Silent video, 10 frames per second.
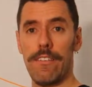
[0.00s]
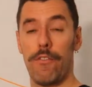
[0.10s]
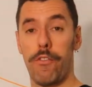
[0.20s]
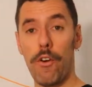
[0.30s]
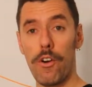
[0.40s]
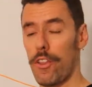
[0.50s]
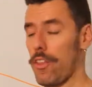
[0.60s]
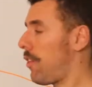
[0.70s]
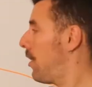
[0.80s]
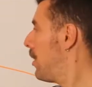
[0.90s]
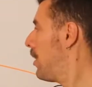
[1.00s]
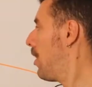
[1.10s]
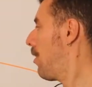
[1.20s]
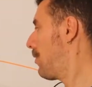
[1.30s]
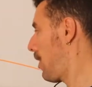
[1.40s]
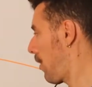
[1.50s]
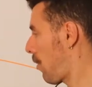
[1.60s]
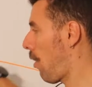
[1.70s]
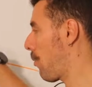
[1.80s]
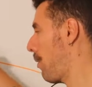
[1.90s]
fourth of the
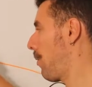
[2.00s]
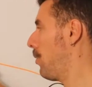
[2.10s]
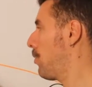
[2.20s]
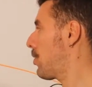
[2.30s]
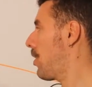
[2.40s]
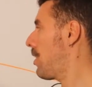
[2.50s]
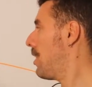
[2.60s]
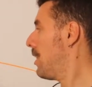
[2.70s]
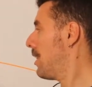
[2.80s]
whole revolution